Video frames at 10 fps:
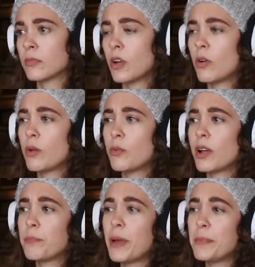Oh,
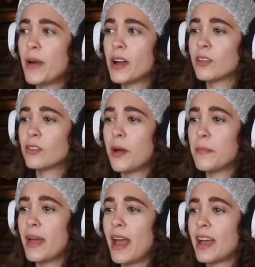I, I bet Buck will come
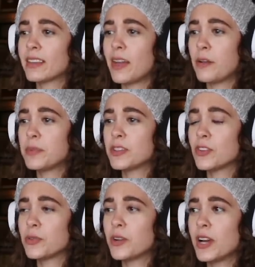back. That would be
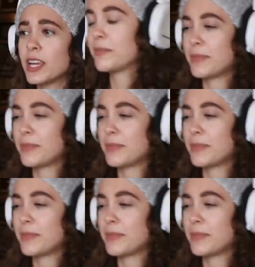so great.